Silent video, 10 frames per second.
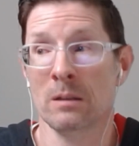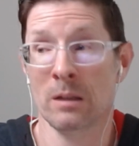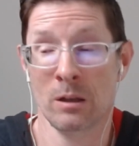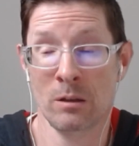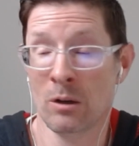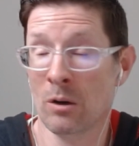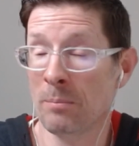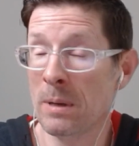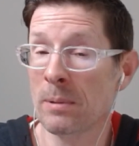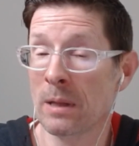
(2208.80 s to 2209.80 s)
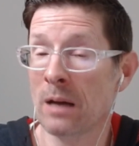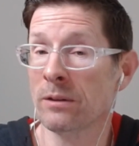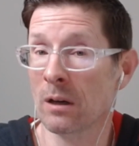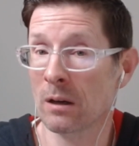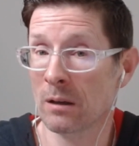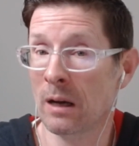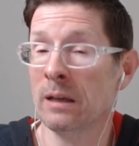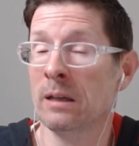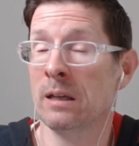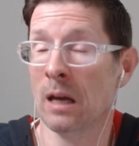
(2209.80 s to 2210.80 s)
There are people out there, I
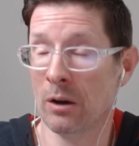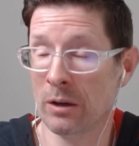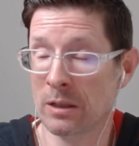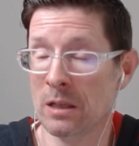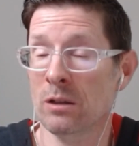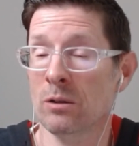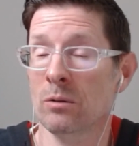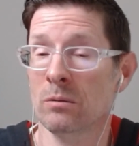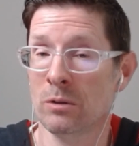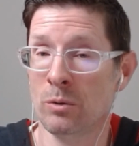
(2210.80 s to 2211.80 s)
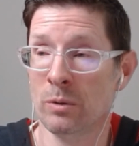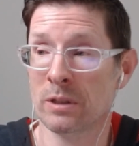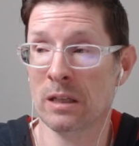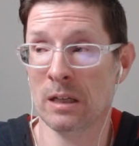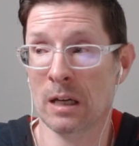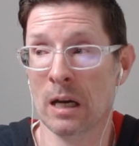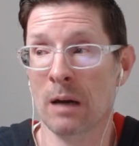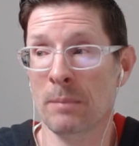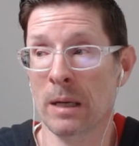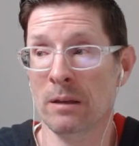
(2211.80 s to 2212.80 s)
guarantee you, who would say, yeah,
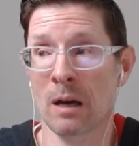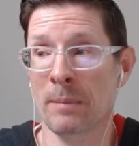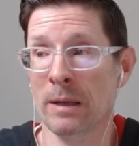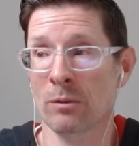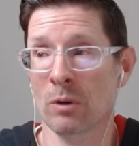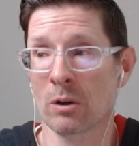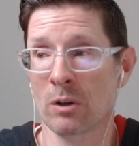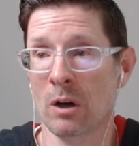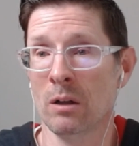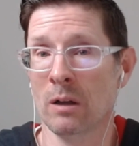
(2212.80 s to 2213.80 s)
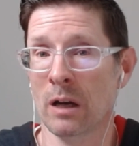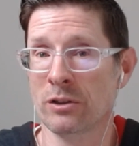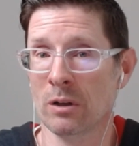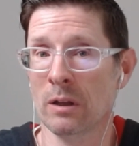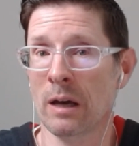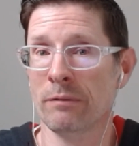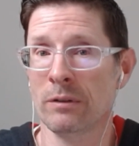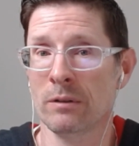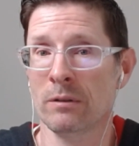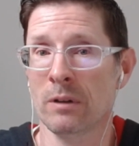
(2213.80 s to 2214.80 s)
I made the wrong call. I should have
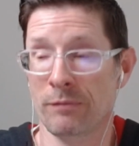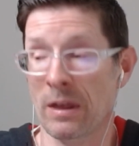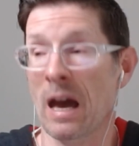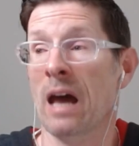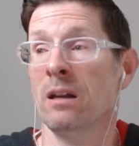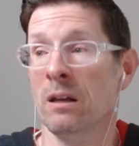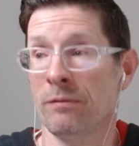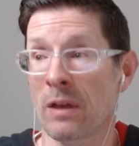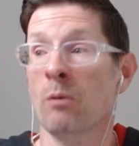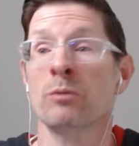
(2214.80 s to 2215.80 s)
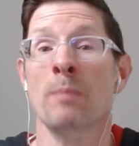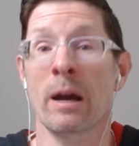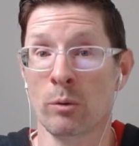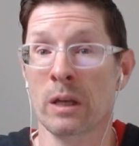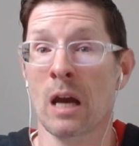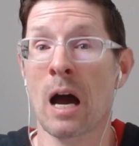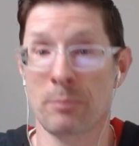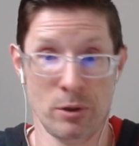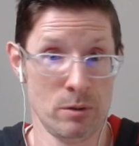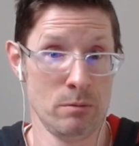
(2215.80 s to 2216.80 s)
left. If that was my only
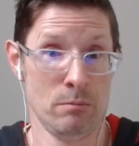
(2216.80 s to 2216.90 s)
option,